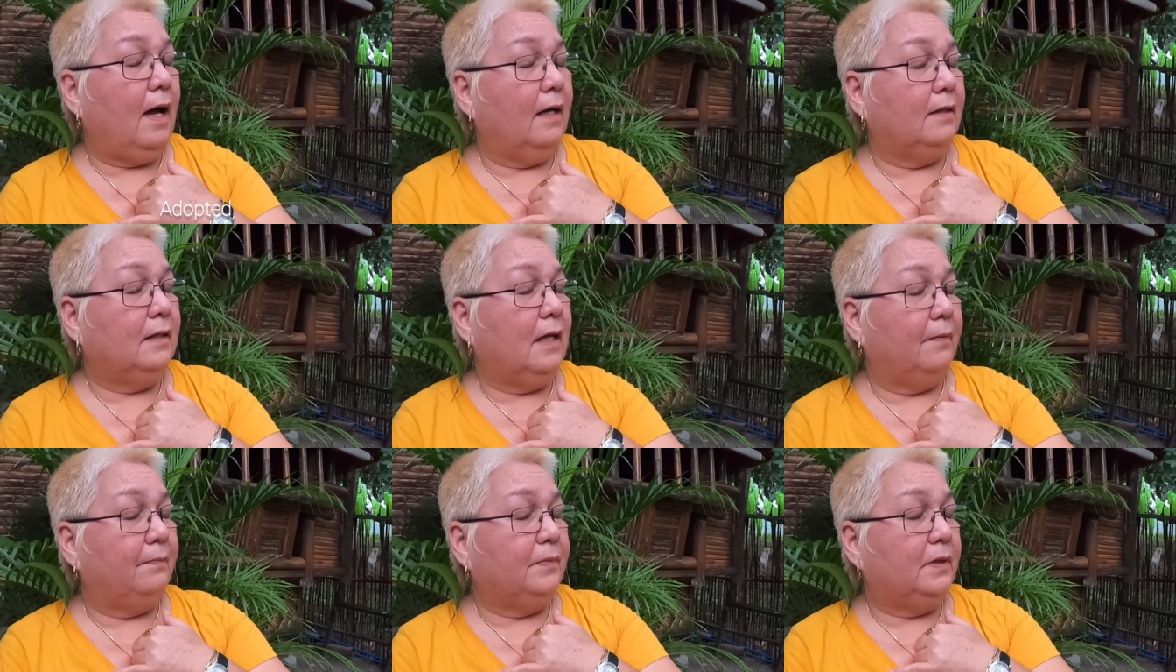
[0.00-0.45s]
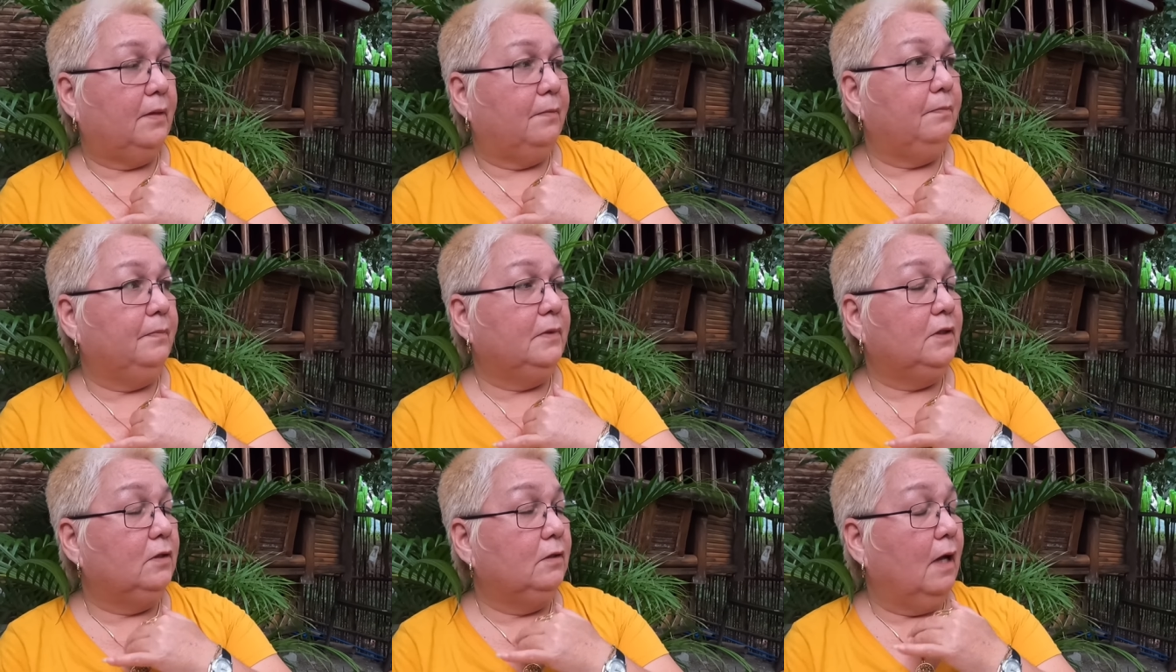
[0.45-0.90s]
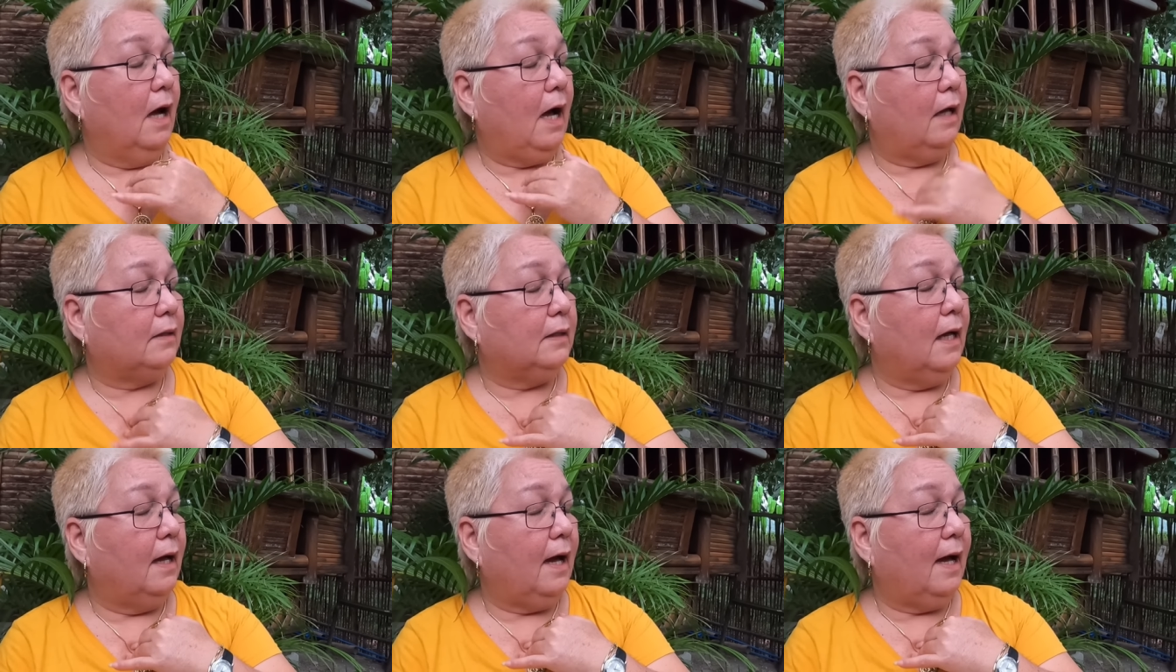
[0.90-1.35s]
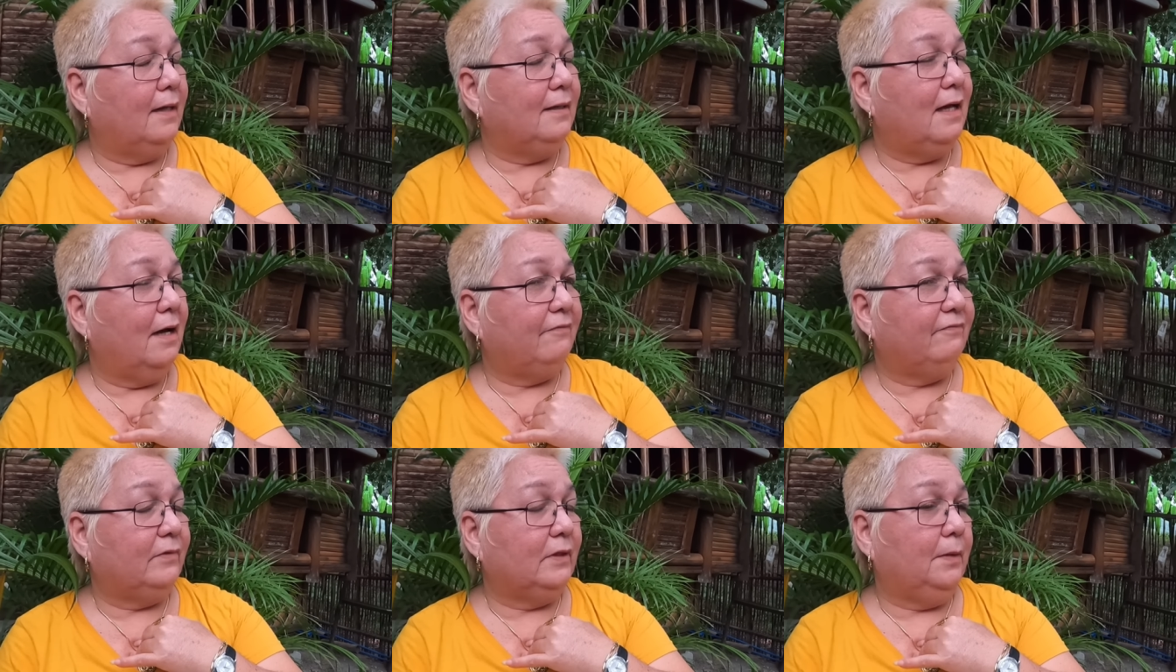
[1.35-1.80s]
adaptive ad-
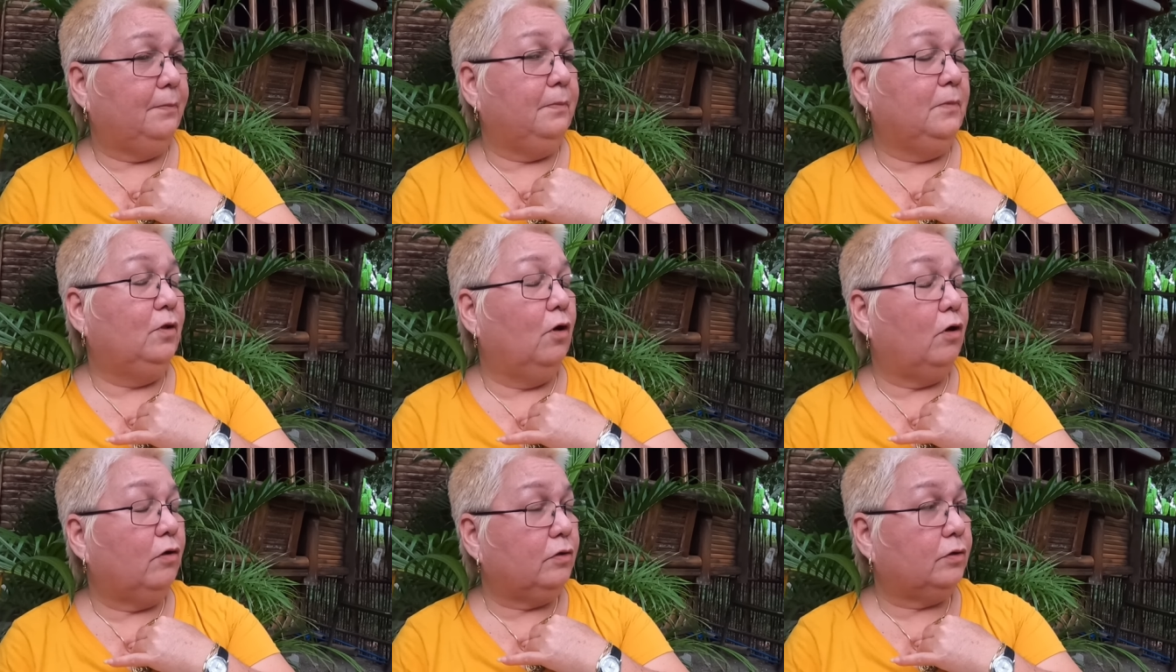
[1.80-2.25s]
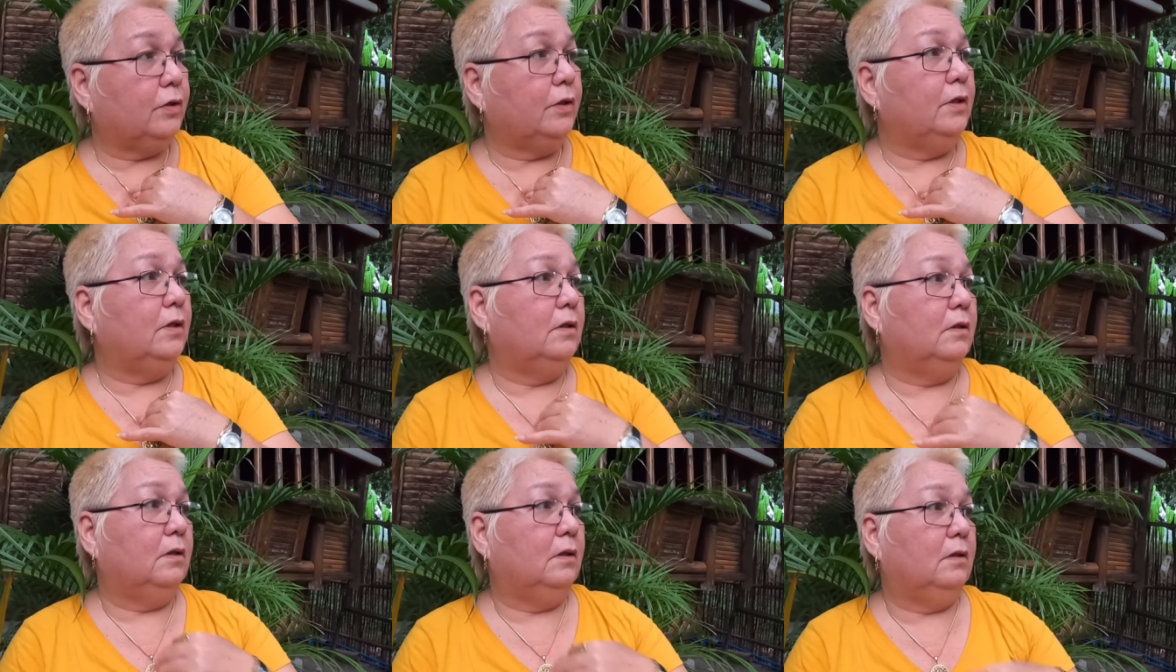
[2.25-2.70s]
adaptive daughter.